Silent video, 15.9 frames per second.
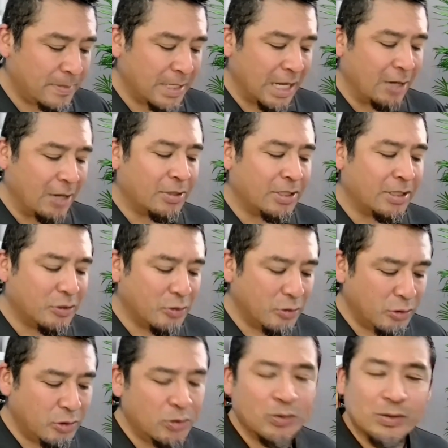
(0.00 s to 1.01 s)
How can you
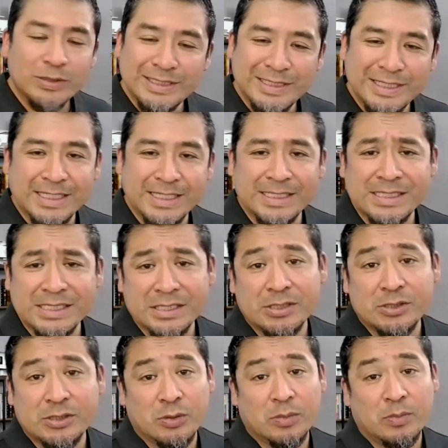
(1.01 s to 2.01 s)
use this
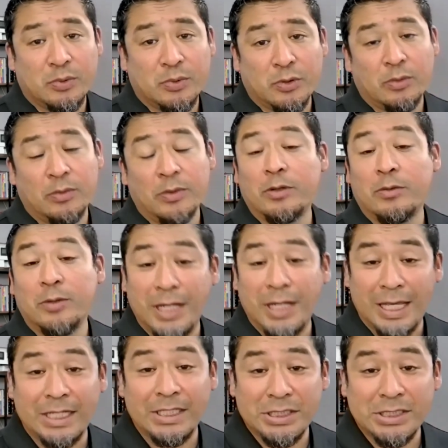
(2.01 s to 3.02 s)
to improve your
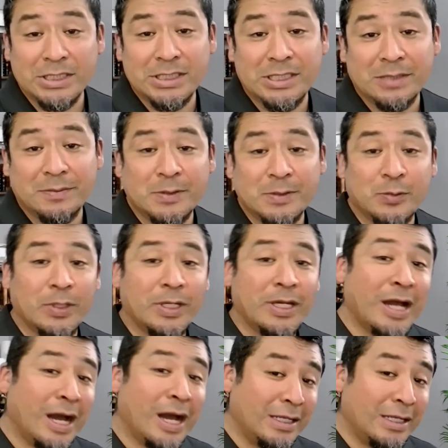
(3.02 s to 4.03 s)
relationships with
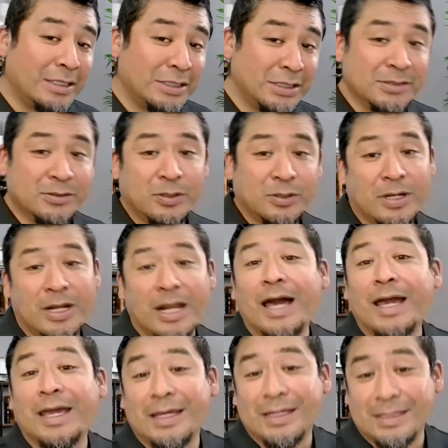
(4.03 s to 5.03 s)
colleagues or
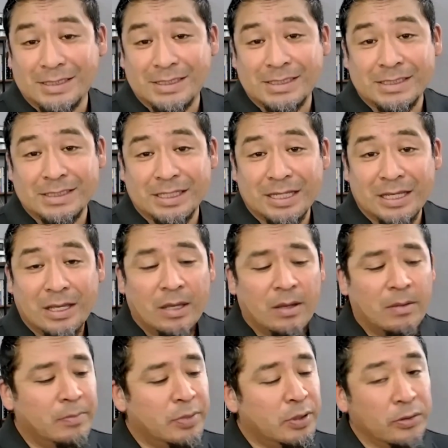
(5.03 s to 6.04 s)
clients?
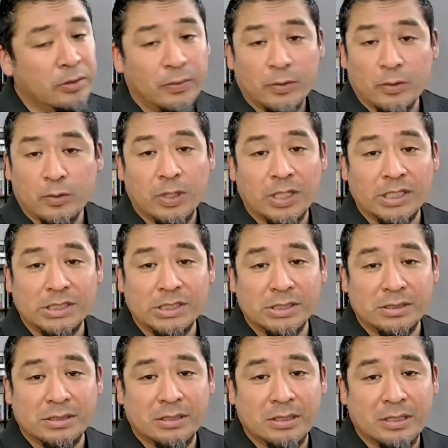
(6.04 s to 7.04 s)
Beautiful
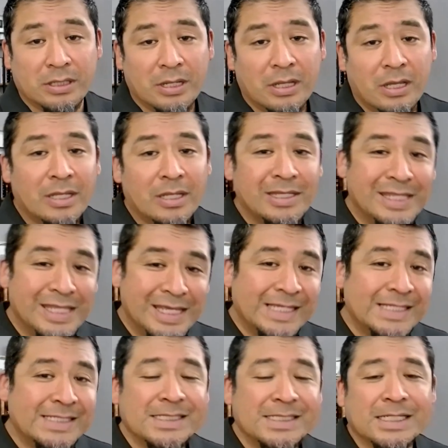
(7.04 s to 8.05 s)
question.
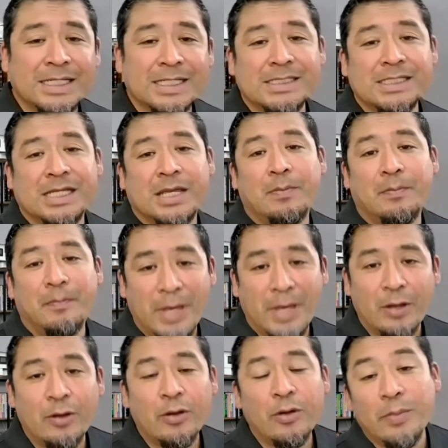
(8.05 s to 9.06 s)
This is a
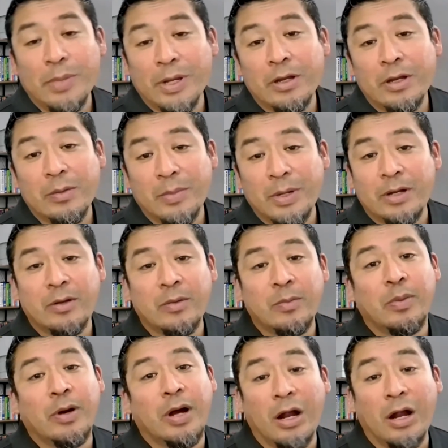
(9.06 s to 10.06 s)
very, very, very
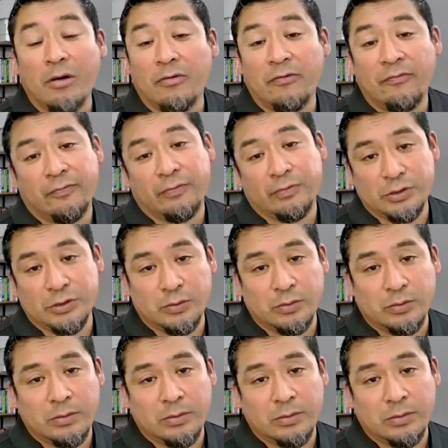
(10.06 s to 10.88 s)
powerful tool.